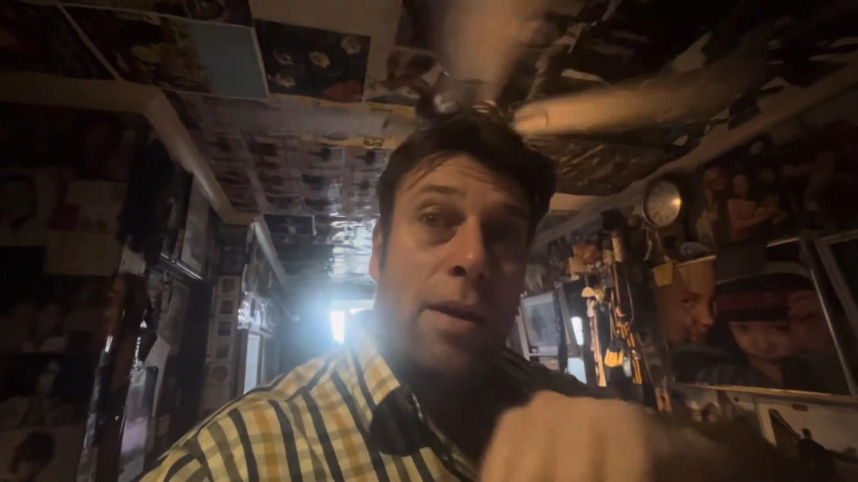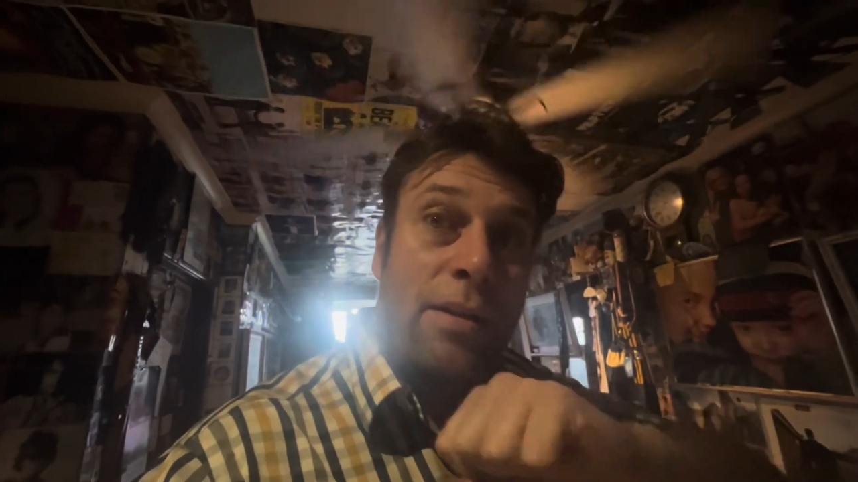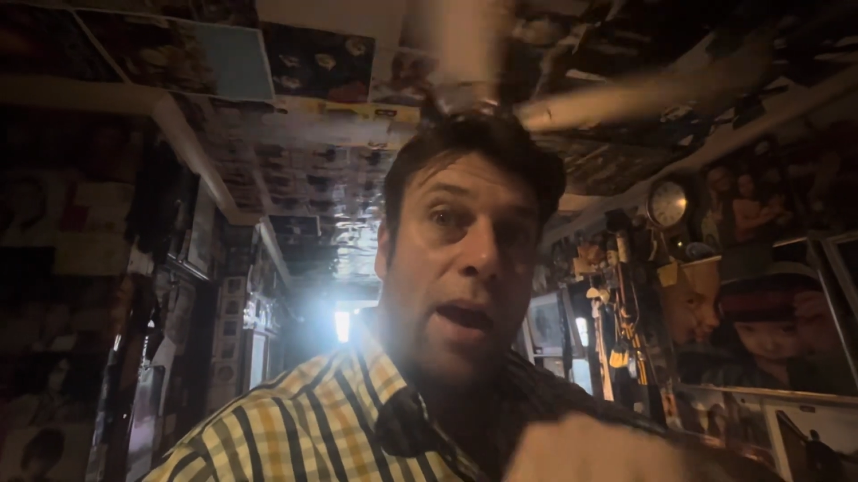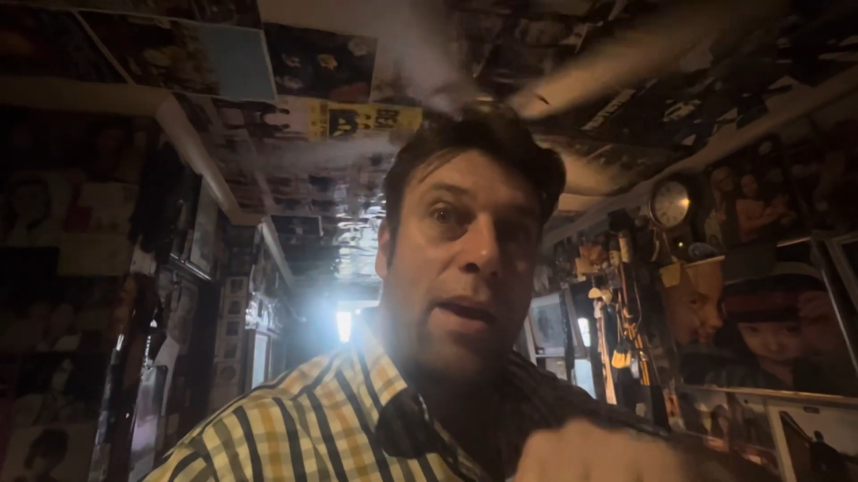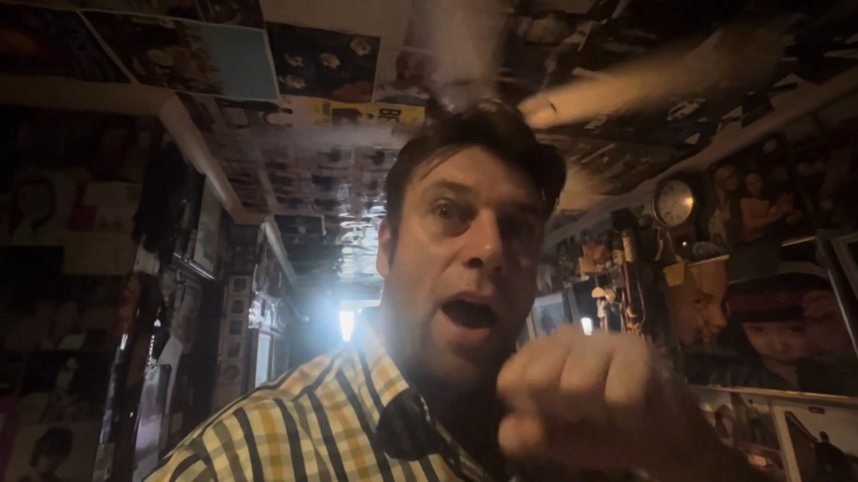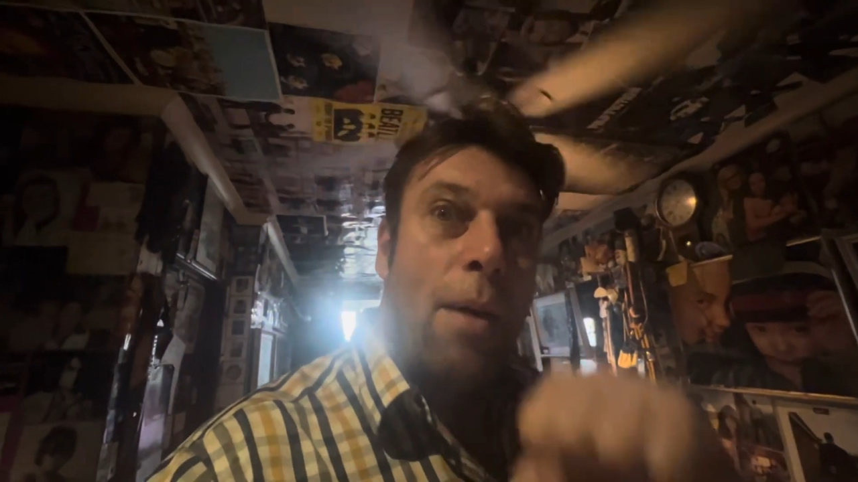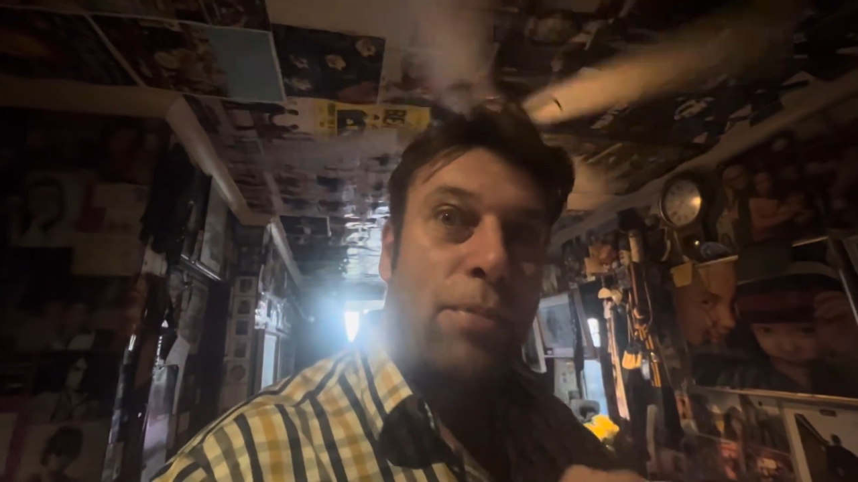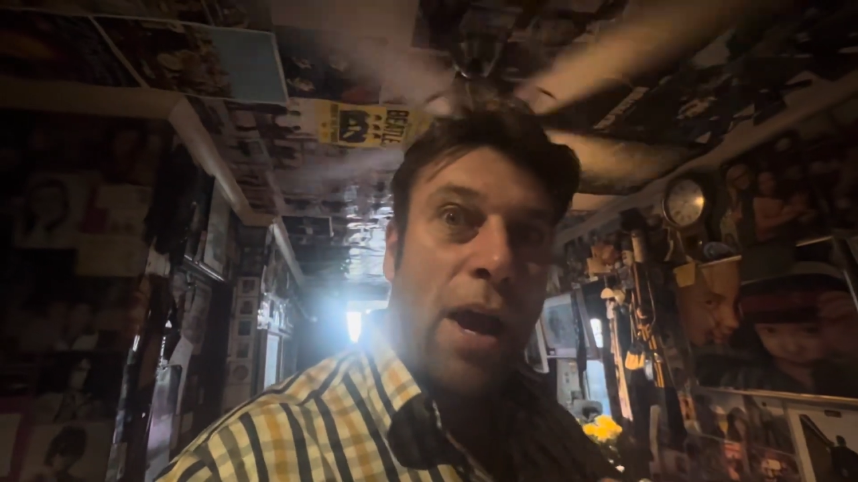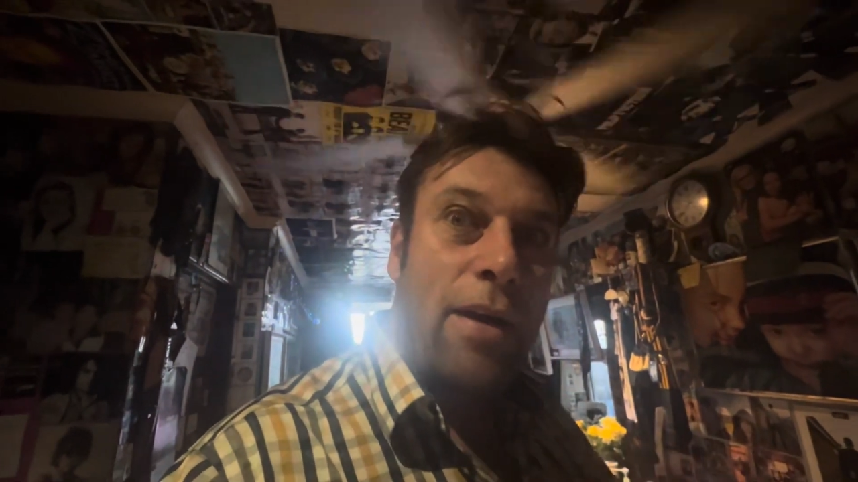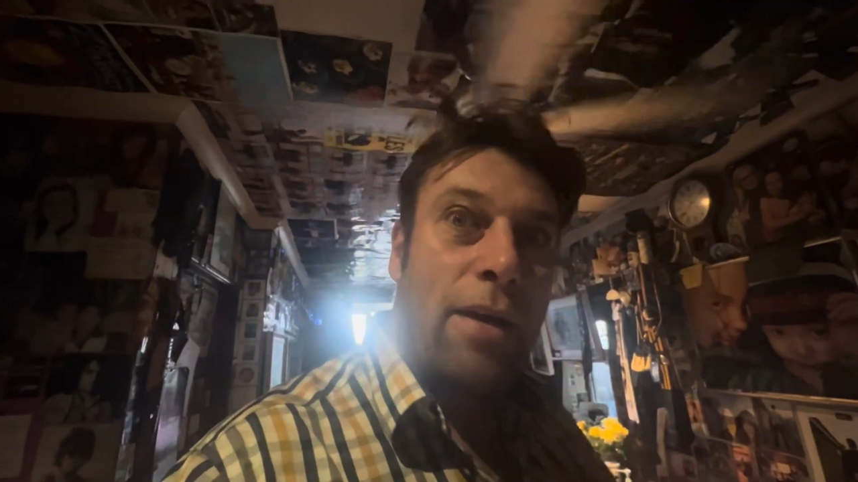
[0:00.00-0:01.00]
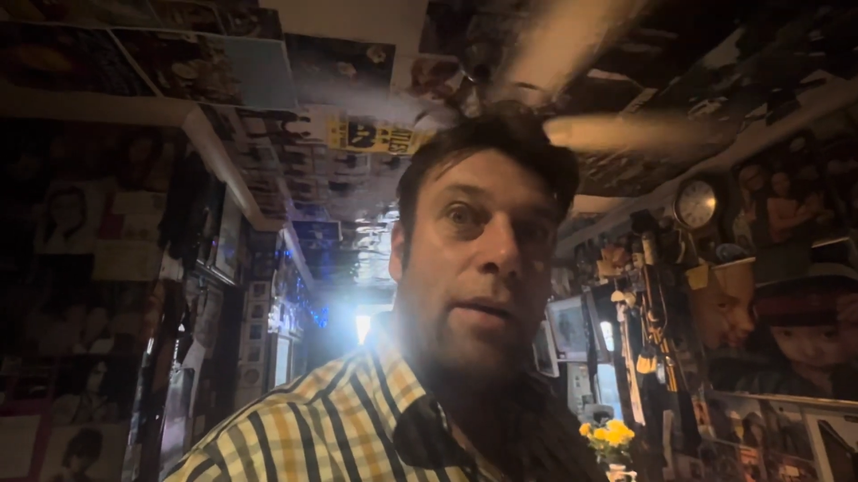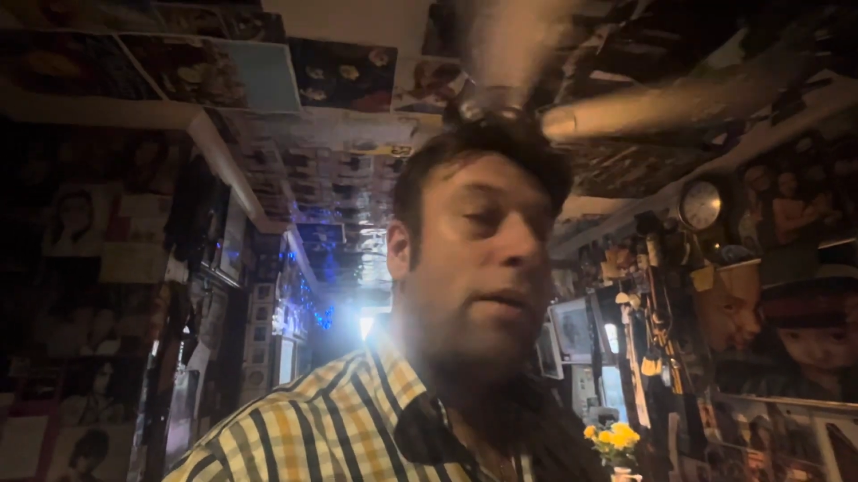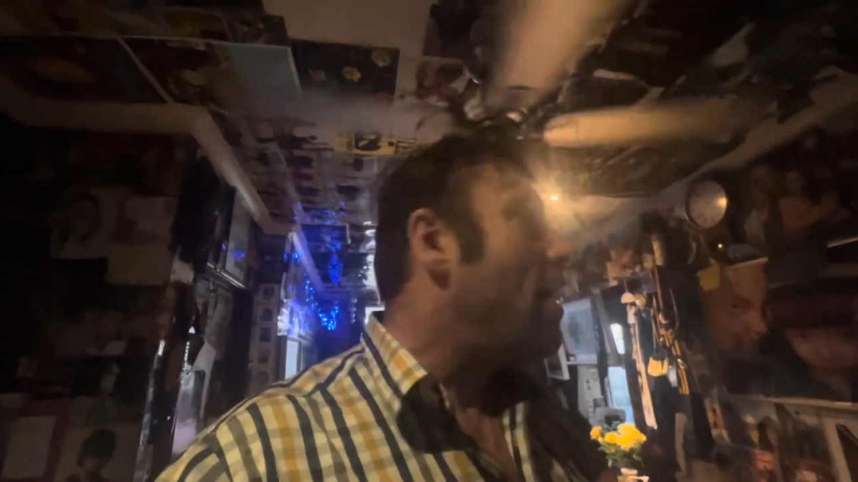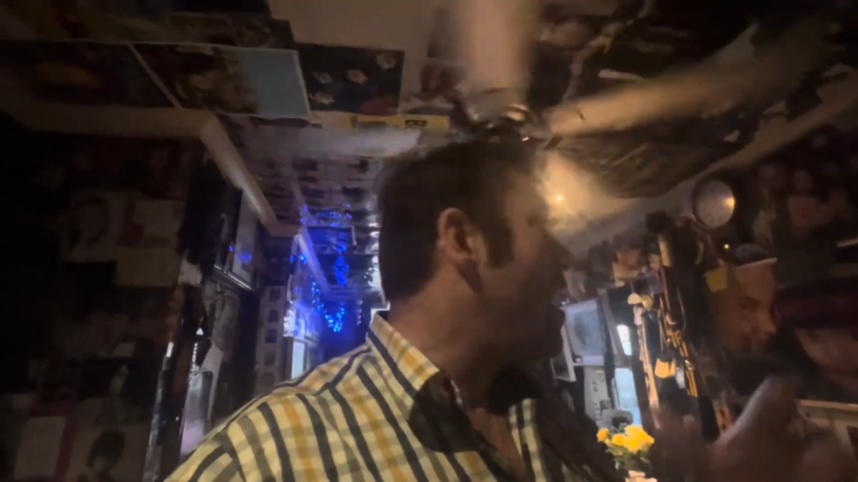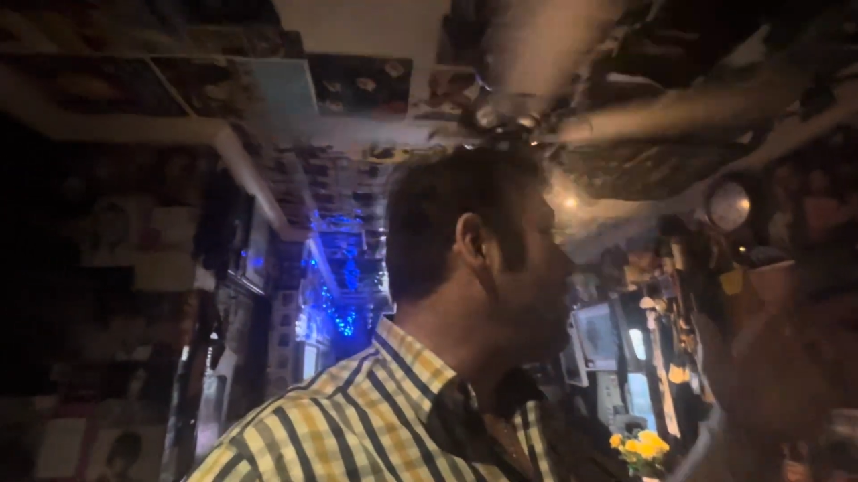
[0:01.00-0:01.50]
day update.
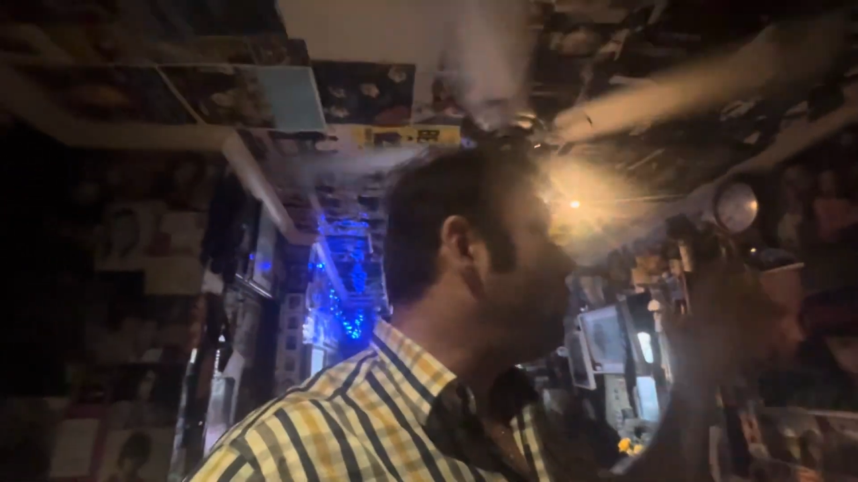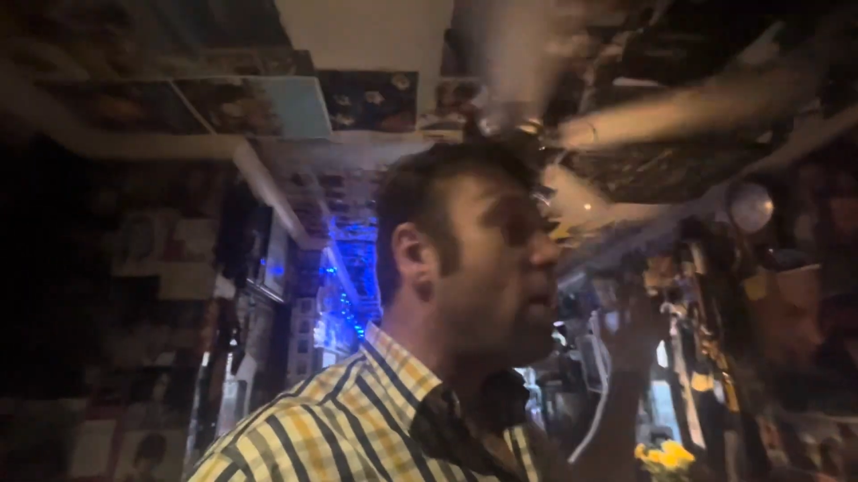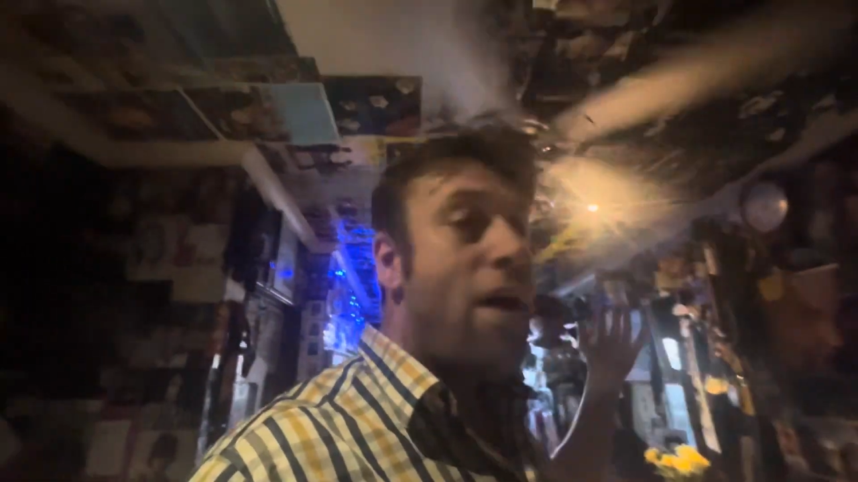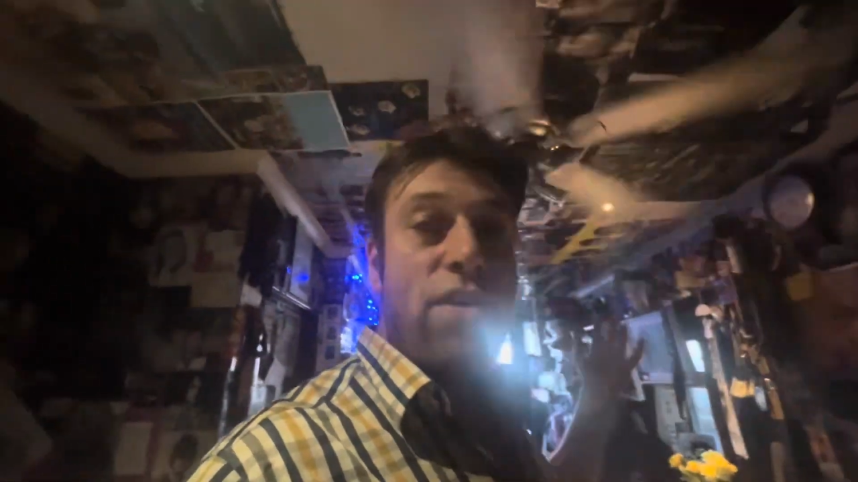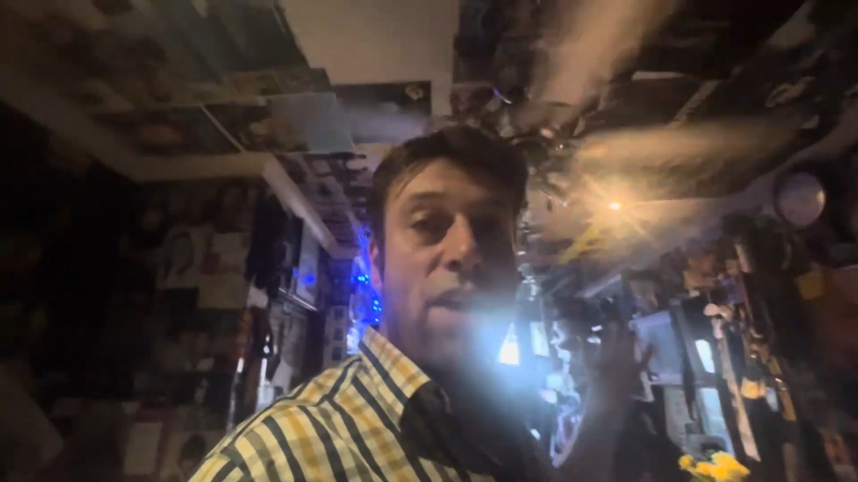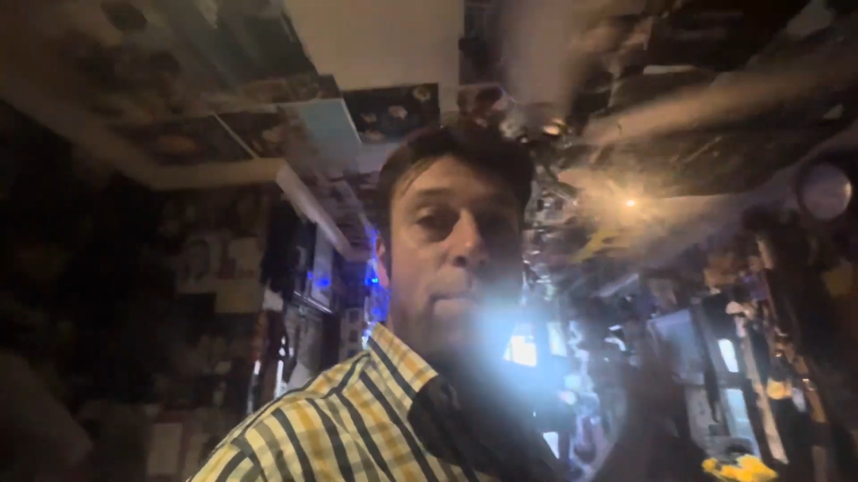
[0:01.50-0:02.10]
And we are having a